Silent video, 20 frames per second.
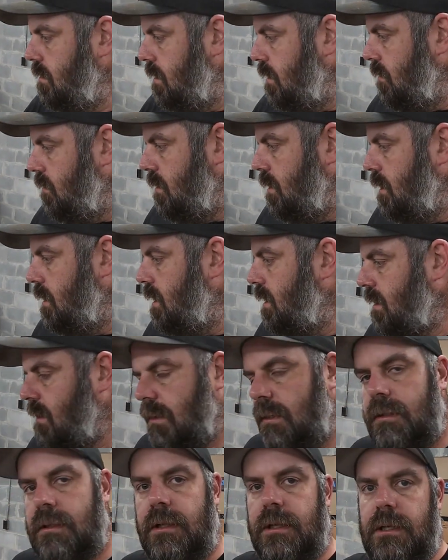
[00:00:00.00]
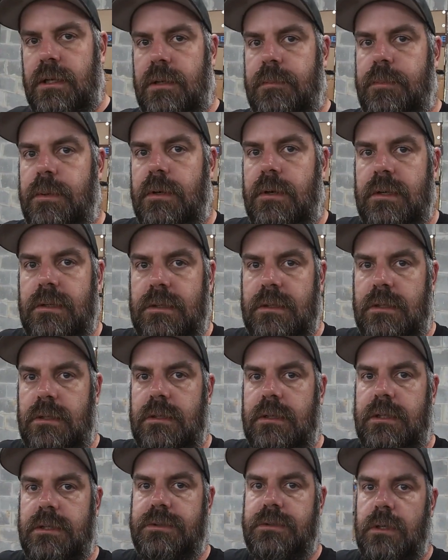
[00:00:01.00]
That way I can clean up all
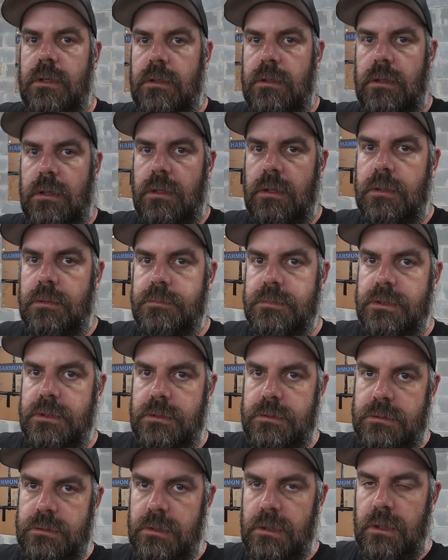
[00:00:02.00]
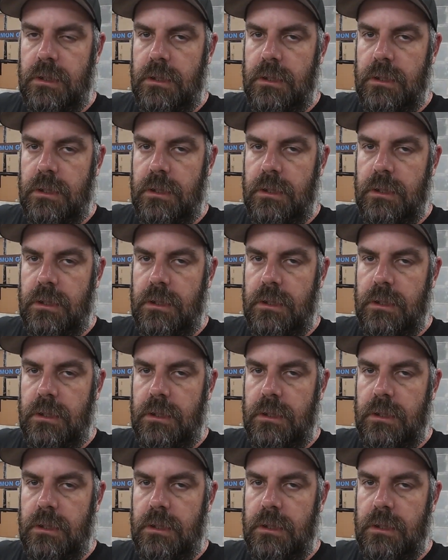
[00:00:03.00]
the control arms and